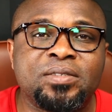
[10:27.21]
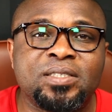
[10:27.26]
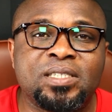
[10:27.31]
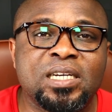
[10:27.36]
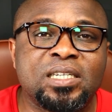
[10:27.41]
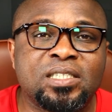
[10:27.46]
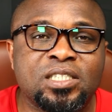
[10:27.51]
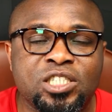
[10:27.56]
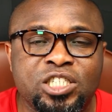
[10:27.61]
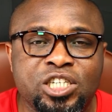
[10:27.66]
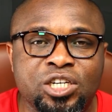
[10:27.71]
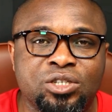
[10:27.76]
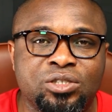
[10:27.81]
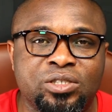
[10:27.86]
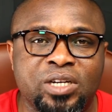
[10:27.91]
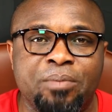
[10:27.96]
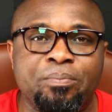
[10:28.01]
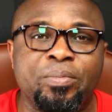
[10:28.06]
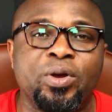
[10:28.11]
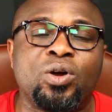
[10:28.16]
6
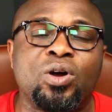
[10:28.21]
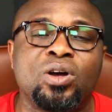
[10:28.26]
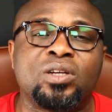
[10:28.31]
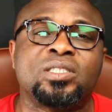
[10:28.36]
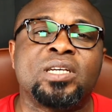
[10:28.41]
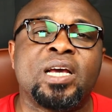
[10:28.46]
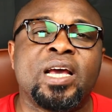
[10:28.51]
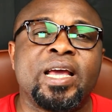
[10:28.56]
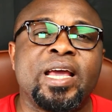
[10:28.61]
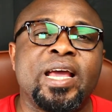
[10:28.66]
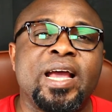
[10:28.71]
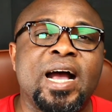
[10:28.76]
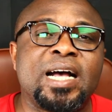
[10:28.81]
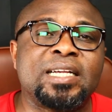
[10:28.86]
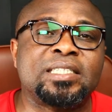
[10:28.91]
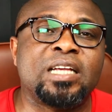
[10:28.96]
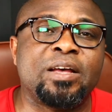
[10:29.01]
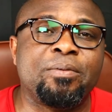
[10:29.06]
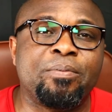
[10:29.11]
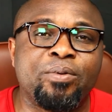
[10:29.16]
children because he has a